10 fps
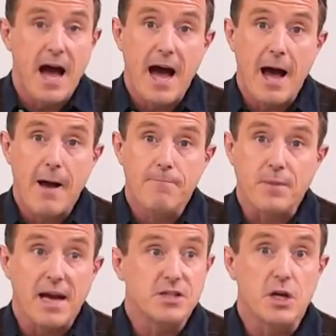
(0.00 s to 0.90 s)
um,
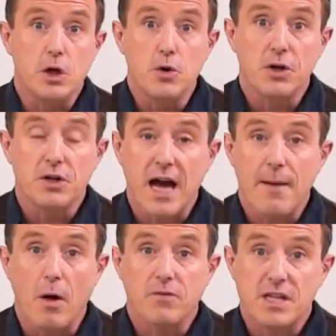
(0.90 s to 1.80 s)
is that you can
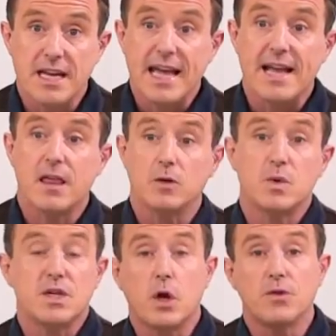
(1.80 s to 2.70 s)
um, obviously get in touch
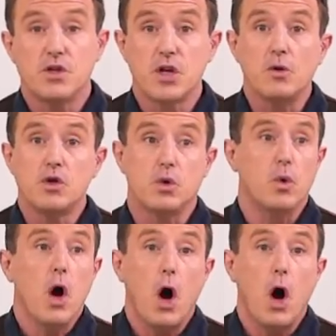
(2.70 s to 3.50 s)
with us on the social,